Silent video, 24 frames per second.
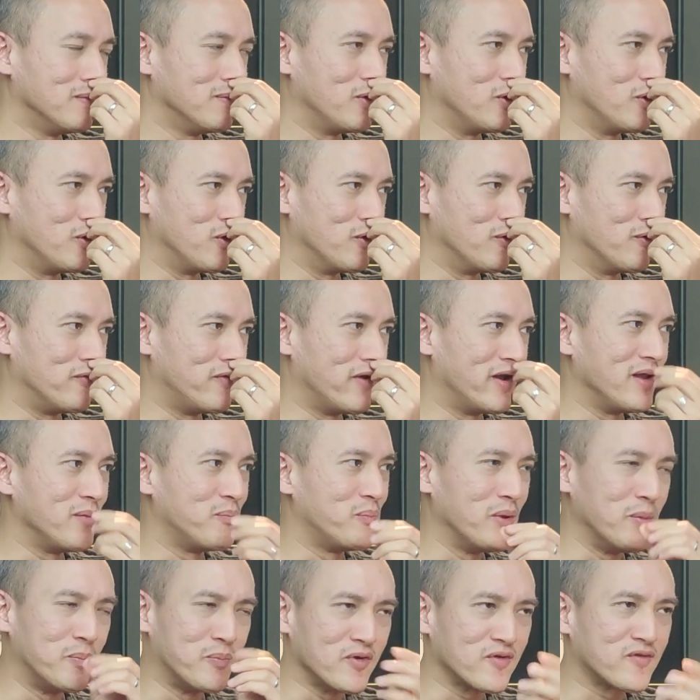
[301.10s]
you're very
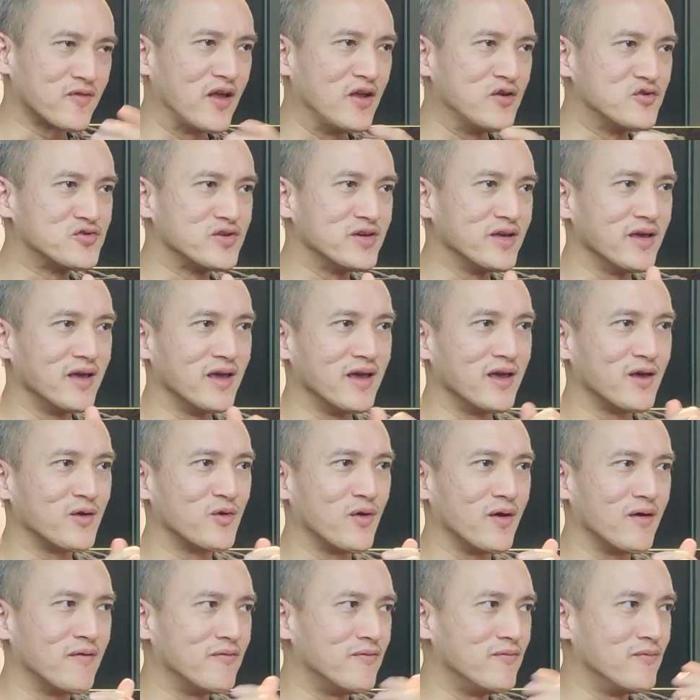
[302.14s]
people centric.
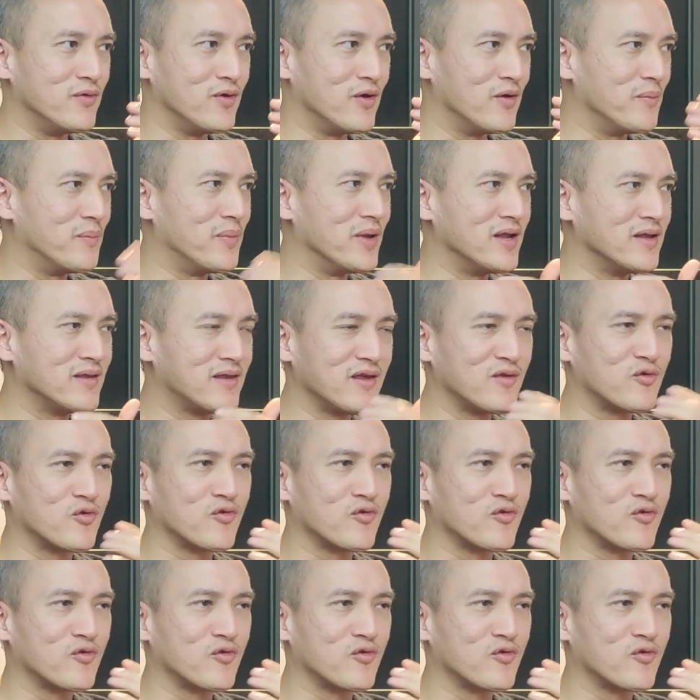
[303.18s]
You have your ability to